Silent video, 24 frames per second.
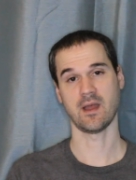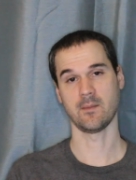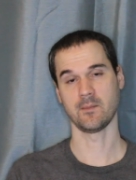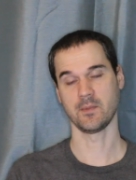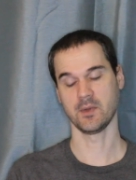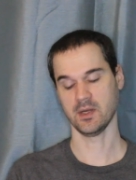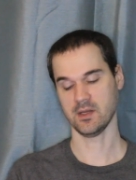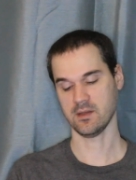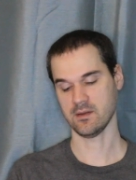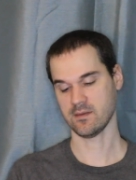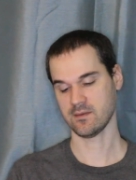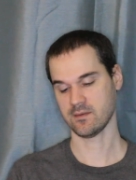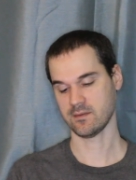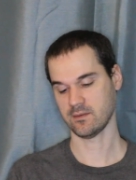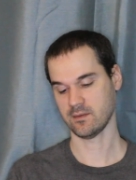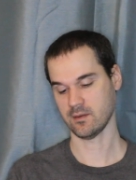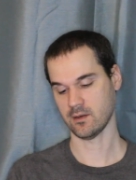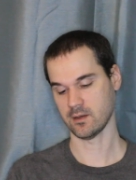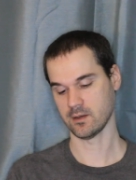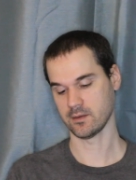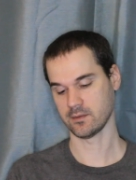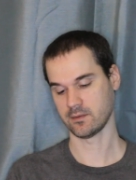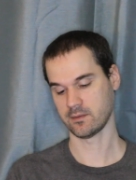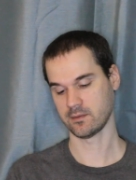I'm going to
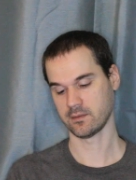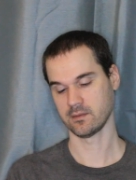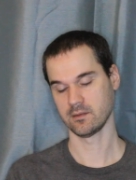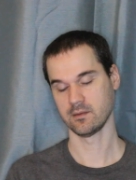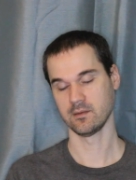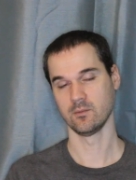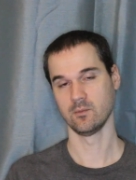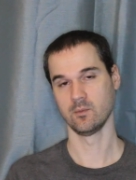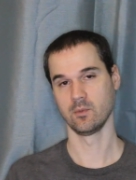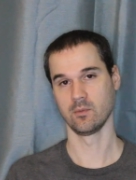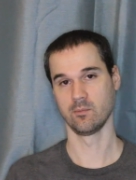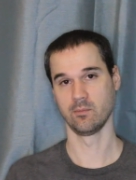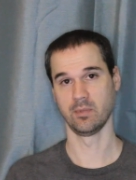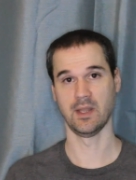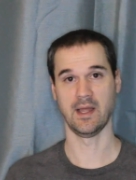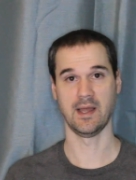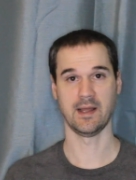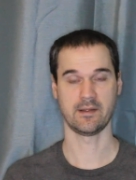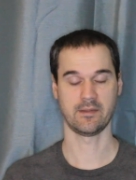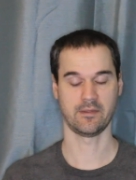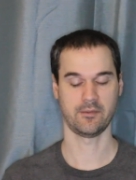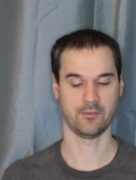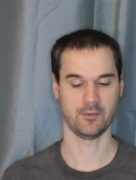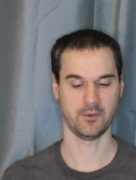start with
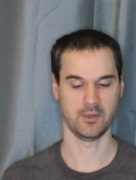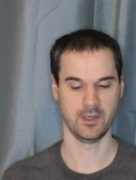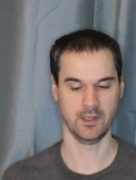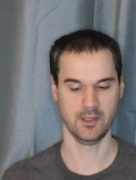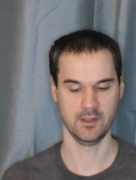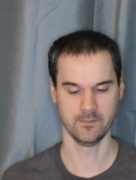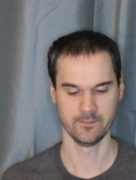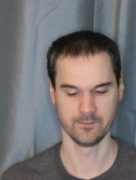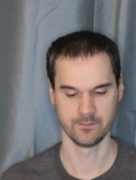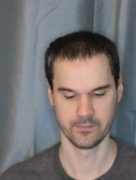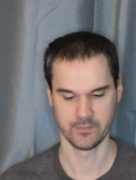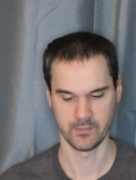Black 3.